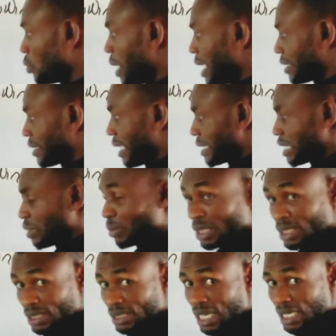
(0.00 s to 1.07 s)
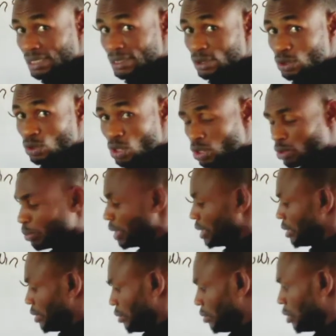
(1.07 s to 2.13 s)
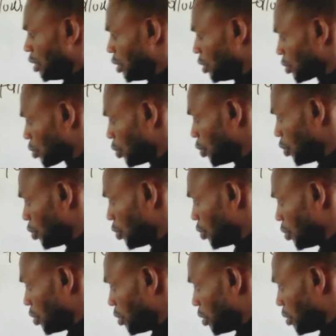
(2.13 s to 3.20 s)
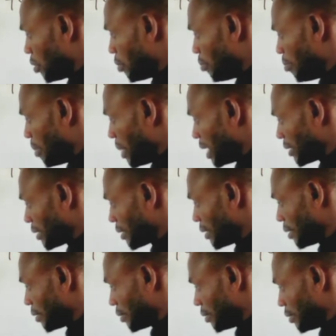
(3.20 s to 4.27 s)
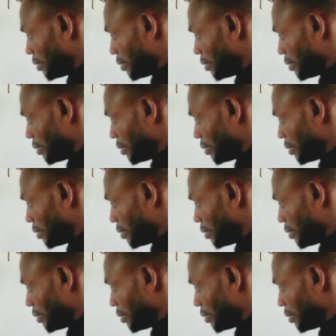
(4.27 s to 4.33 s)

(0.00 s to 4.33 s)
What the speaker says: attachment and it is called methyl. So methyl,